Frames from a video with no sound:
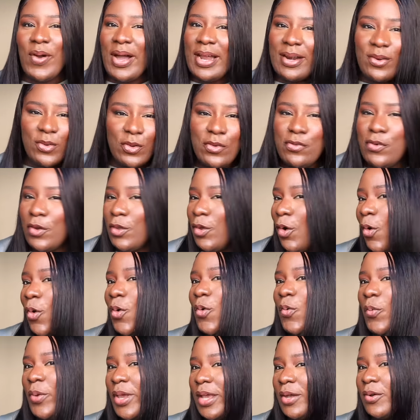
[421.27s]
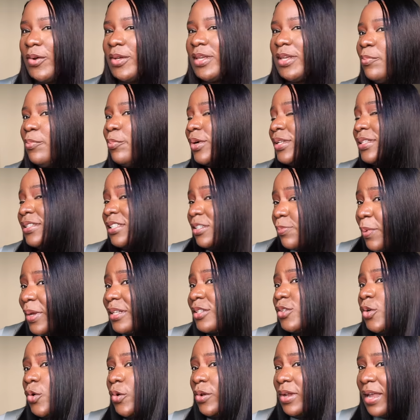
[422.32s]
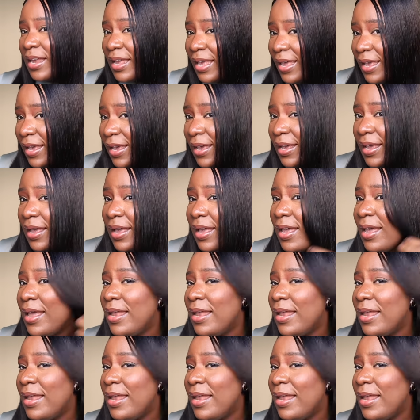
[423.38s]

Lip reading: and look for your own wig, But this particular hair,